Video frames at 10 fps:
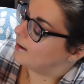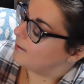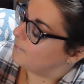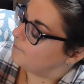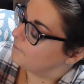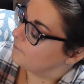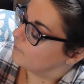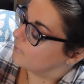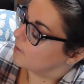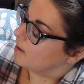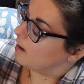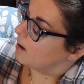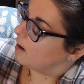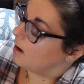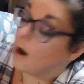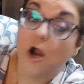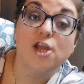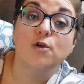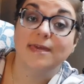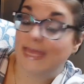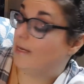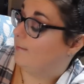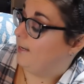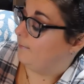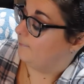are you kidding me?